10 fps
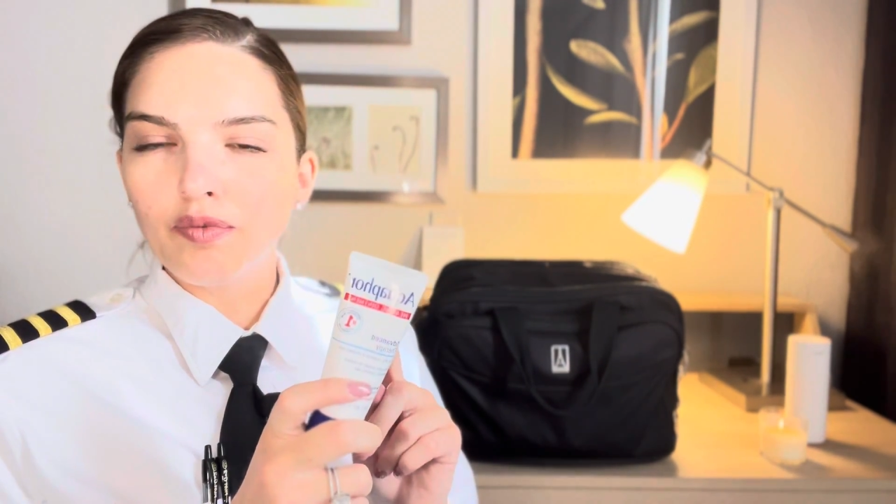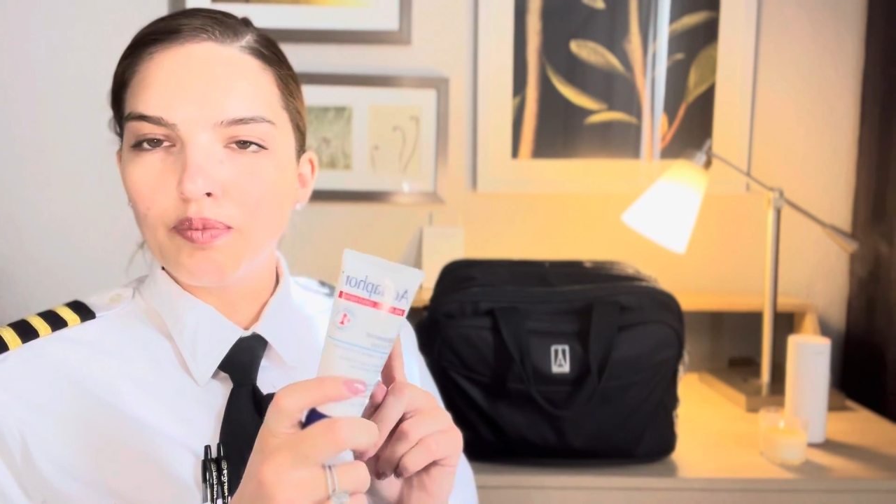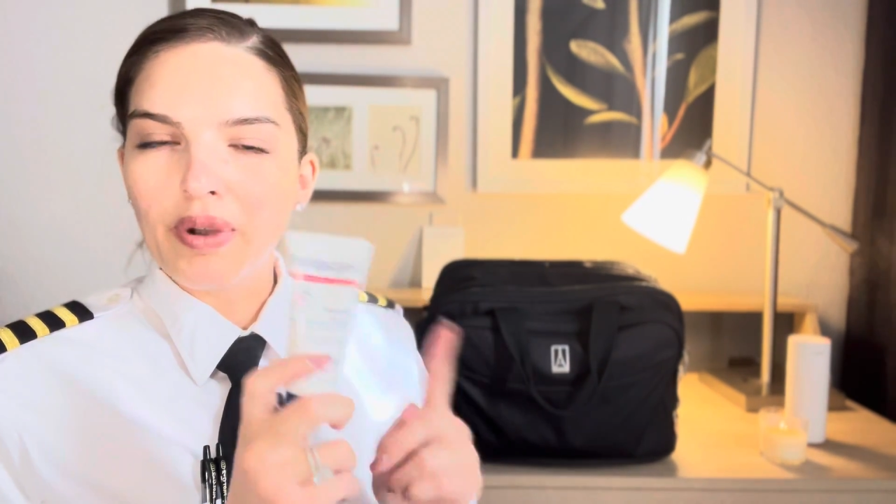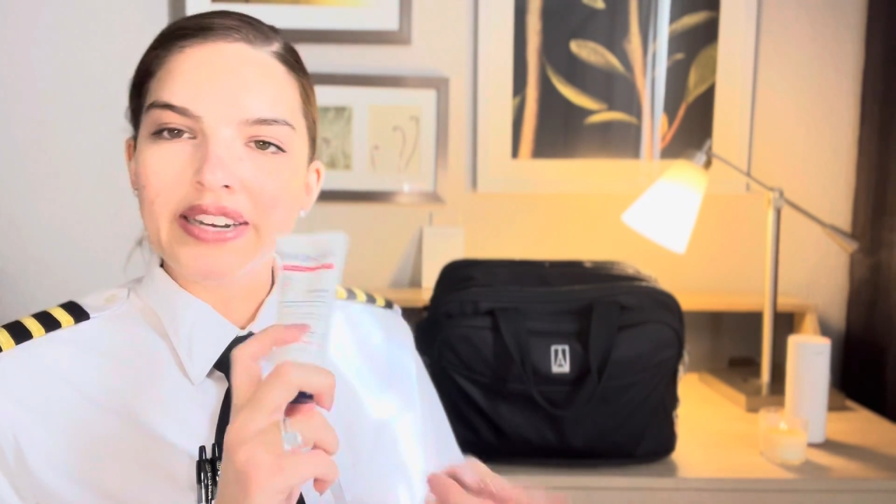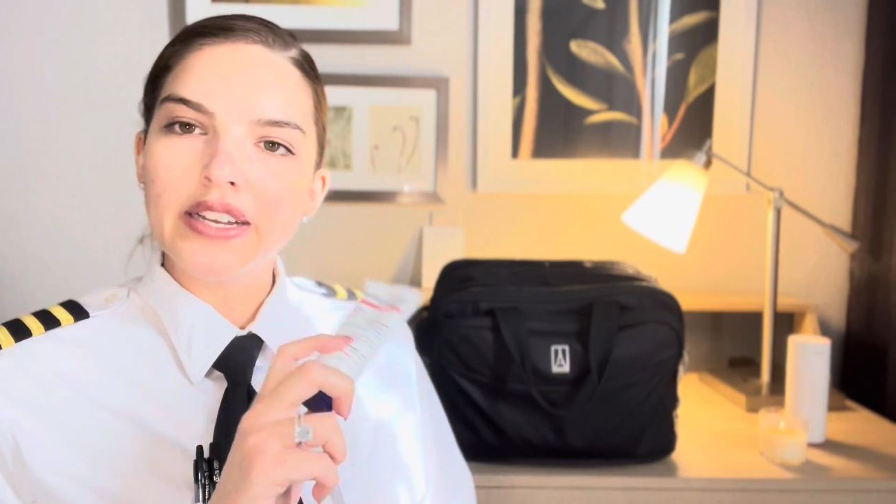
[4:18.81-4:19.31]

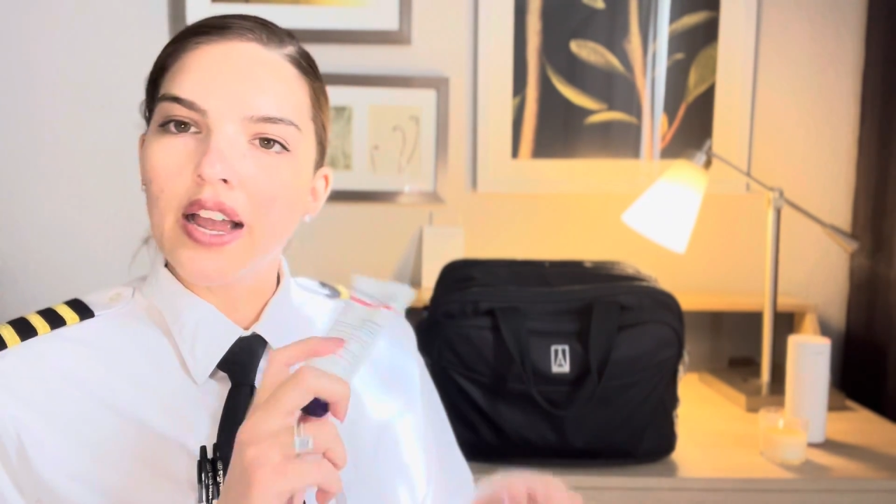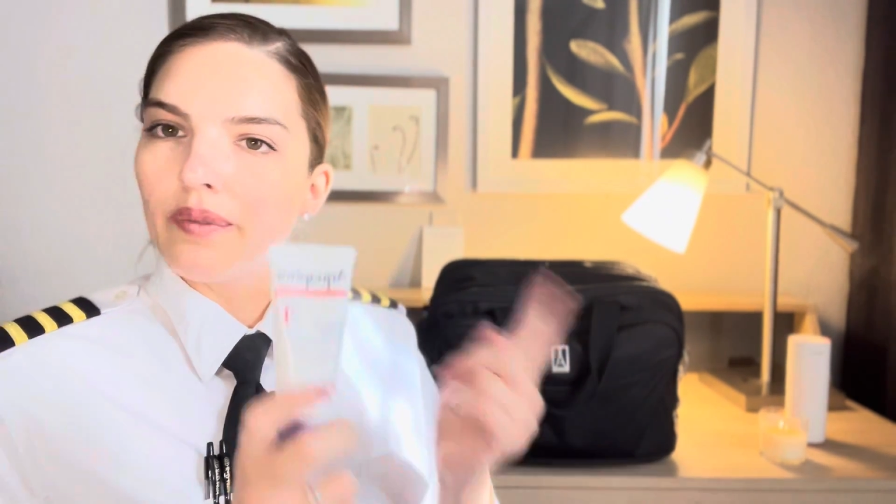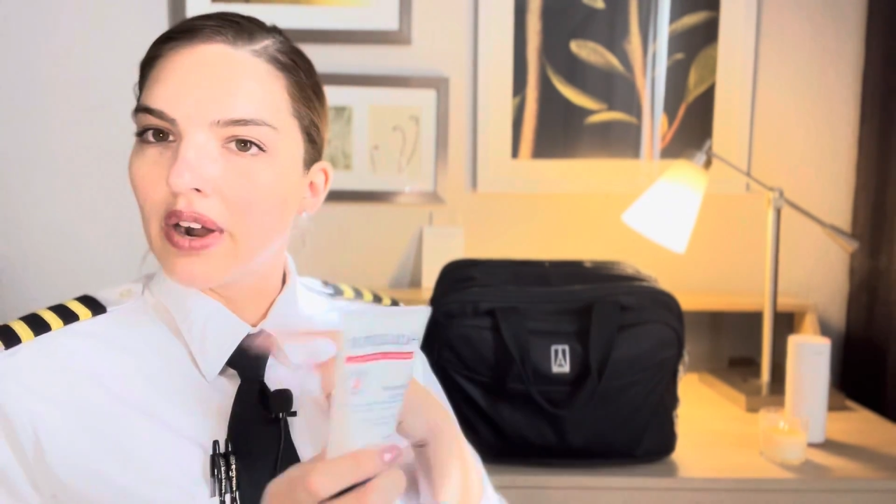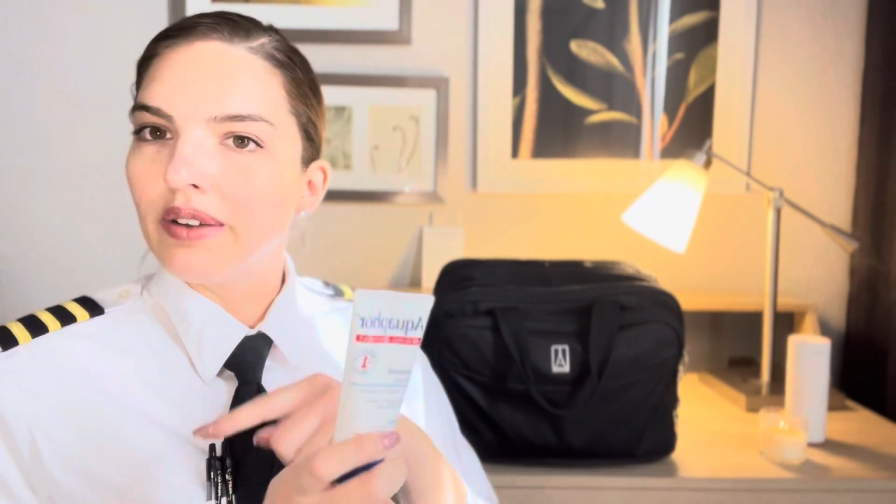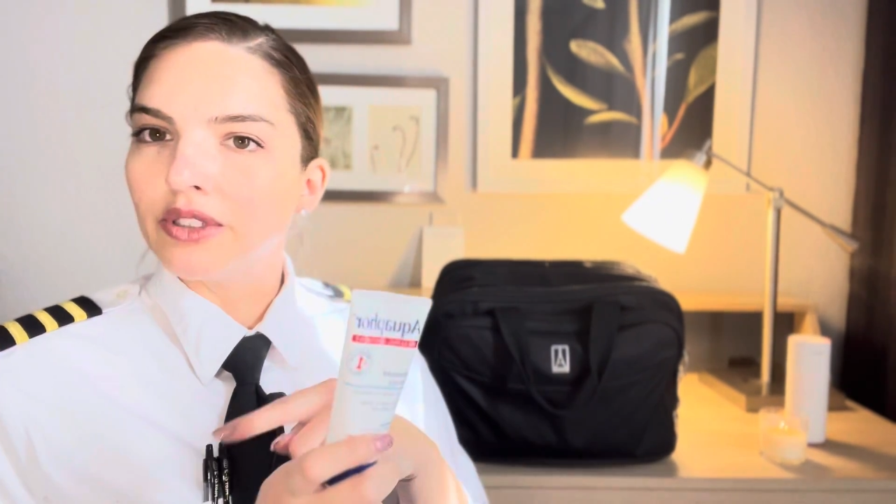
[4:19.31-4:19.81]
by time
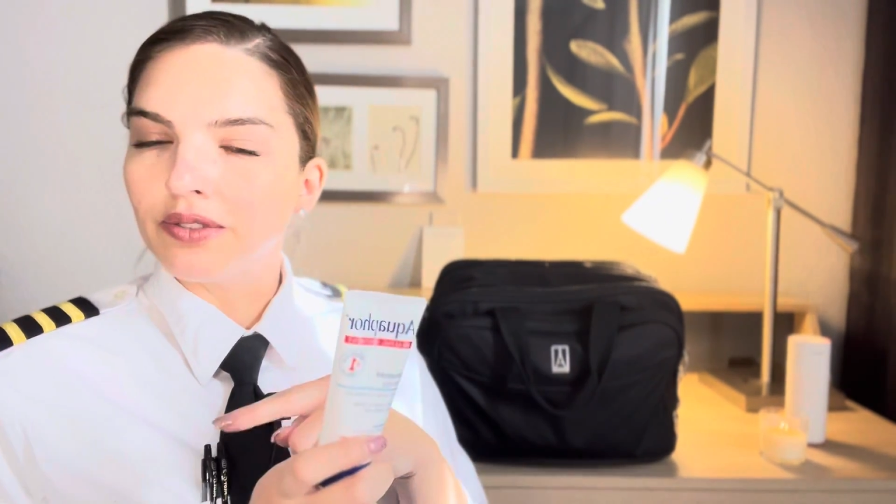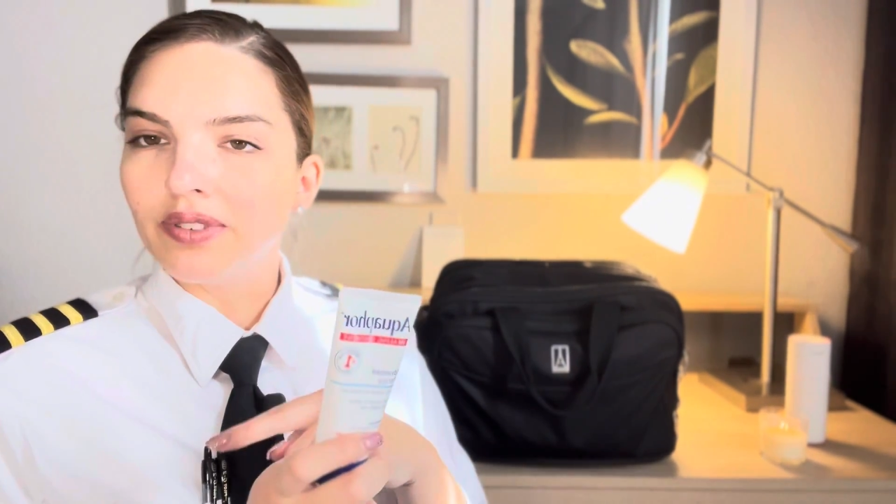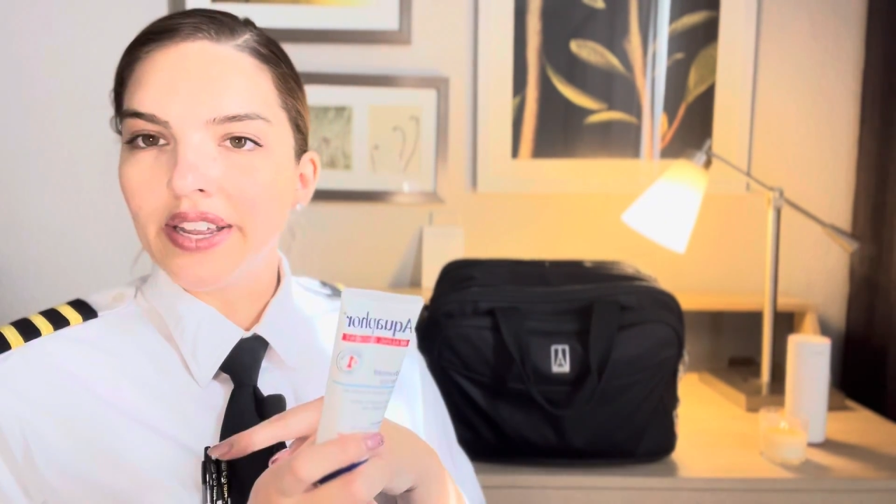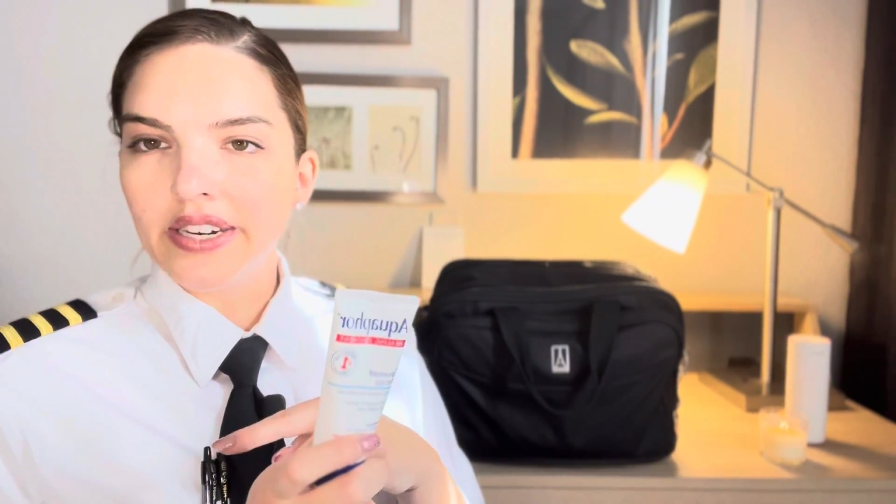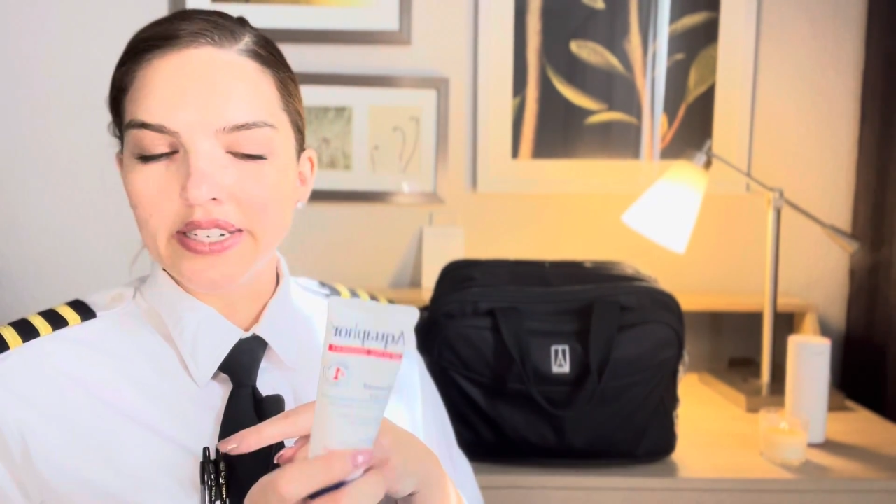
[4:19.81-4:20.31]
when I was a
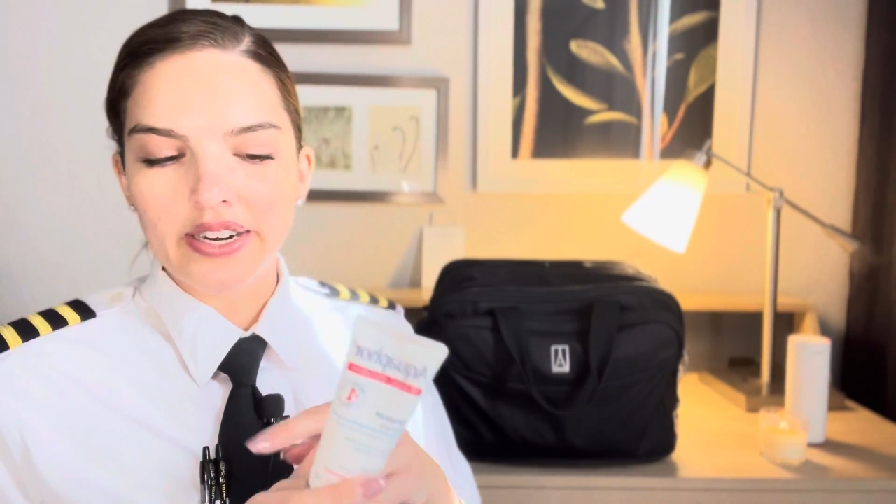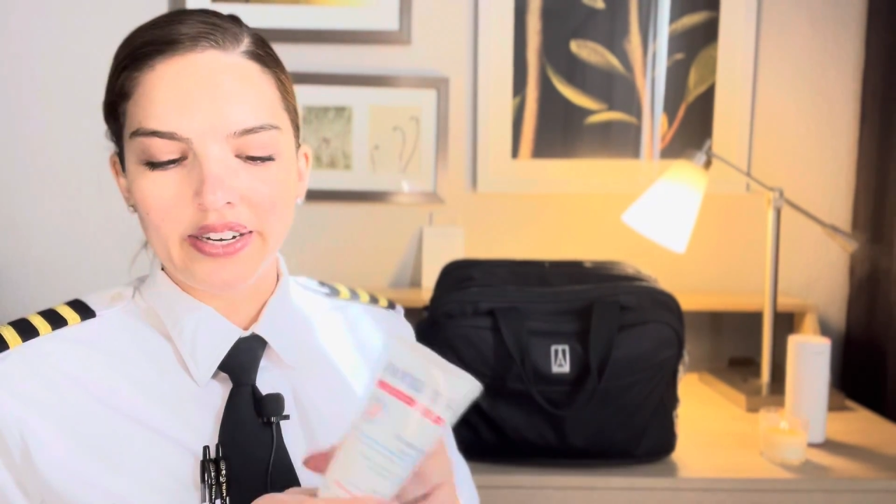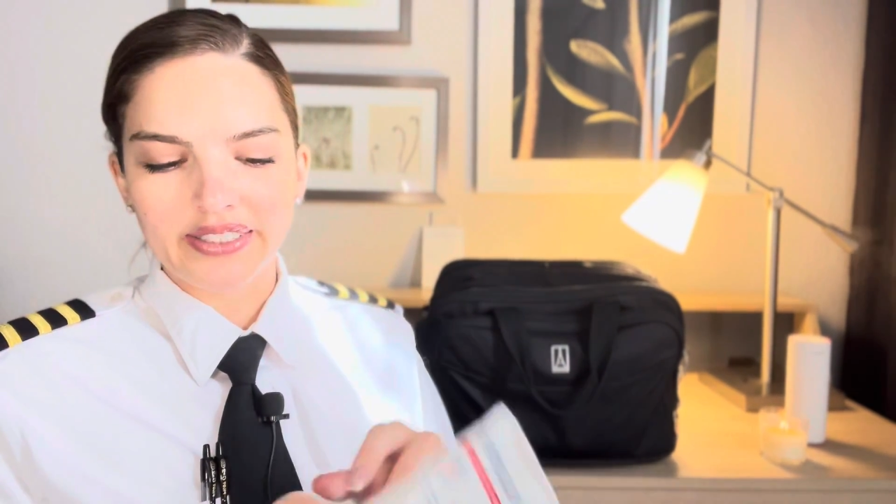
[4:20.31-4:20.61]
flight attendant,